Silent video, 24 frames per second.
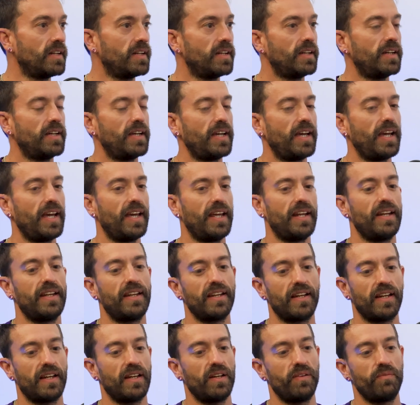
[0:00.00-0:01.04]

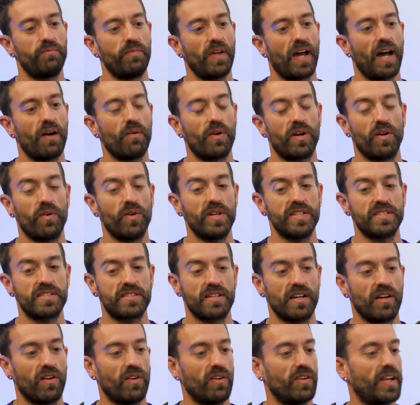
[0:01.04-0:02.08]
And I would always
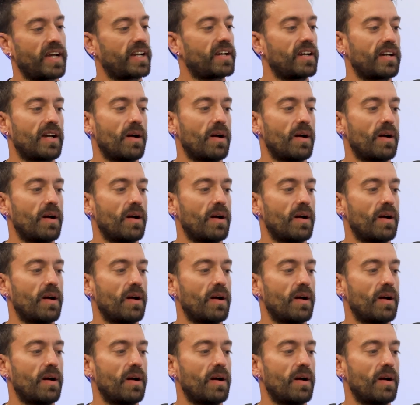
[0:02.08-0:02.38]
tell, like,